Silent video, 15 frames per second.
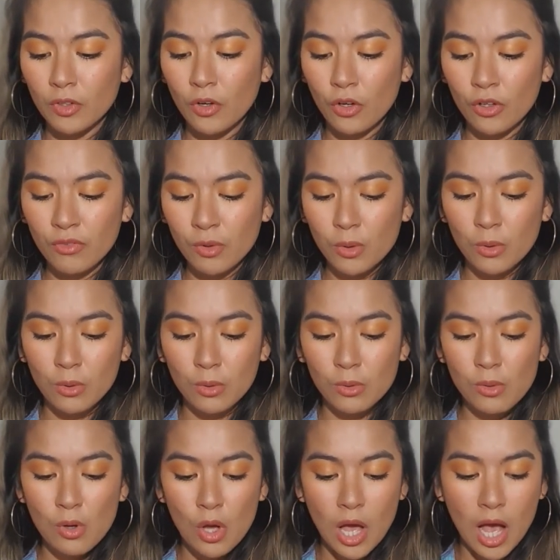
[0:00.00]
Overall,
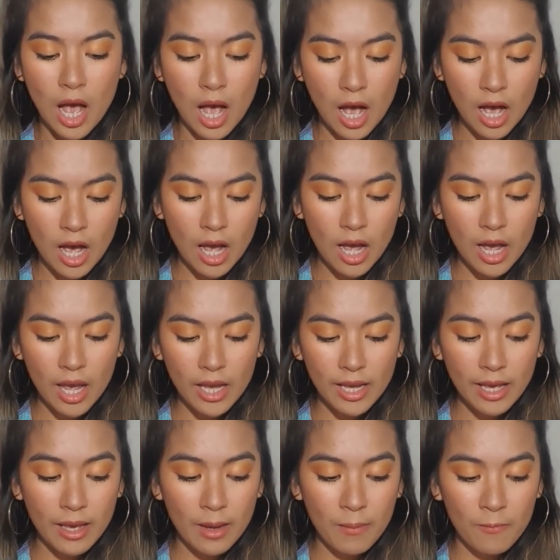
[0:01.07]
I
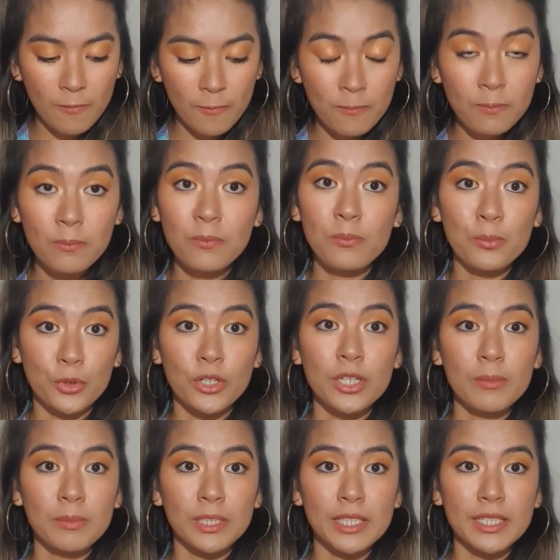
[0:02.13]
am pretty
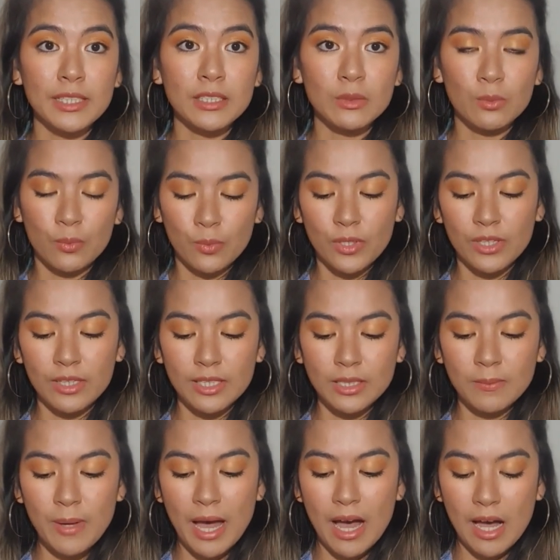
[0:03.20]
pleased with this
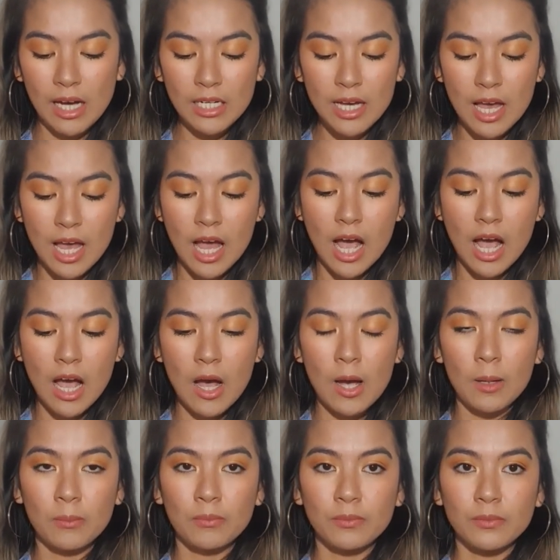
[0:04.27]
bag.
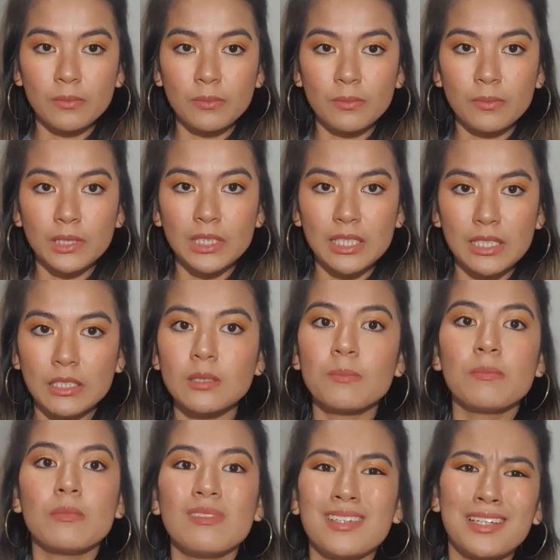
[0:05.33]
Since
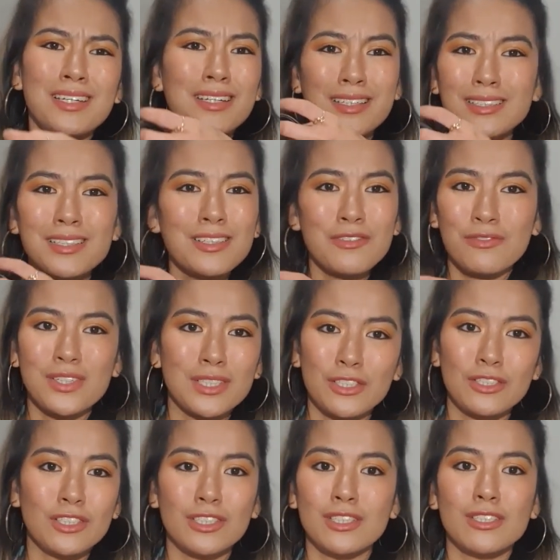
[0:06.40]
it is in a
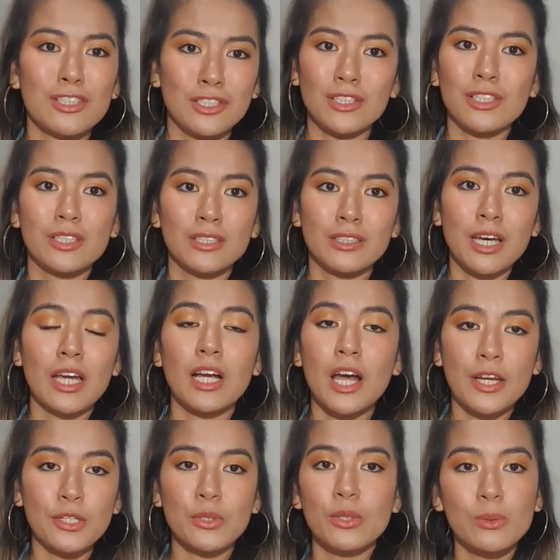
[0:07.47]
vintage condition. Like, I
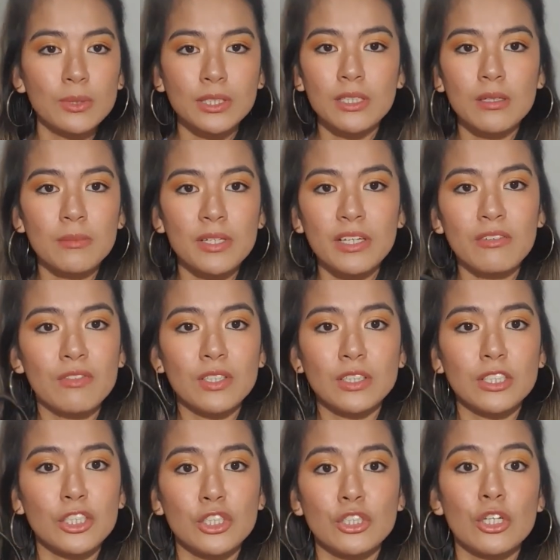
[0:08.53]
knew it was going to be a
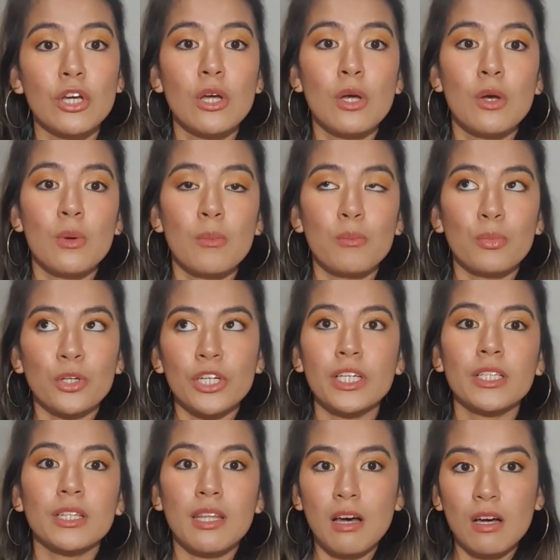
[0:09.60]
vintage
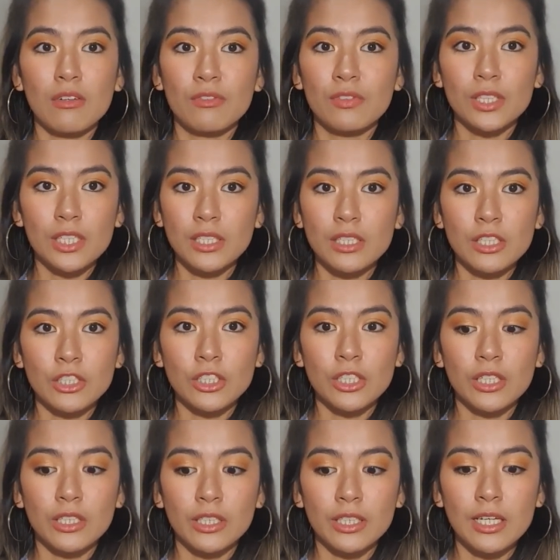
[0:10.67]
pre-loved
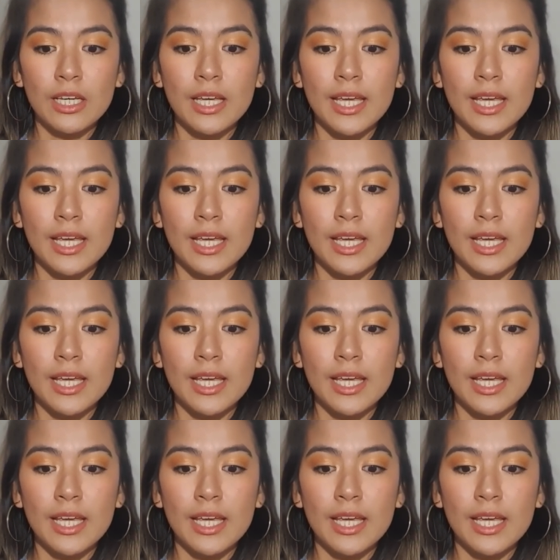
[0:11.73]
condition.